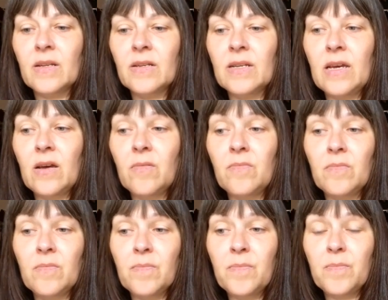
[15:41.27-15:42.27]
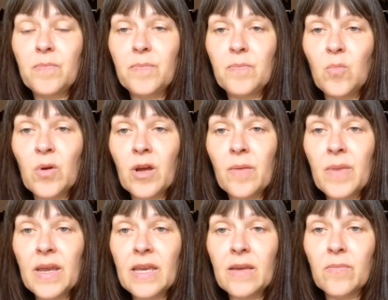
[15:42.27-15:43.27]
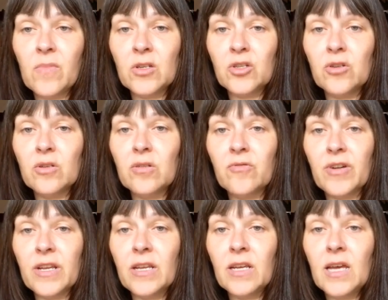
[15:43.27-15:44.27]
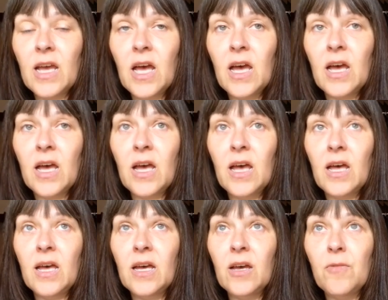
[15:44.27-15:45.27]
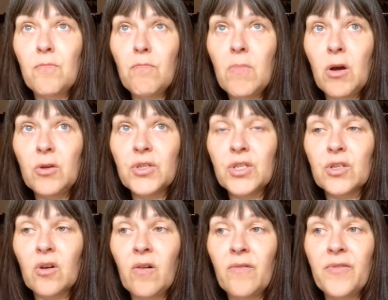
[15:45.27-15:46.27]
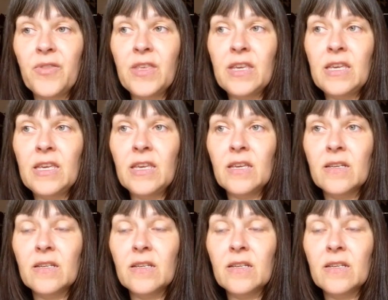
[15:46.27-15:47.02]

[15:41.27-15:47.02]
Now, when I'm making my jewellery, most of the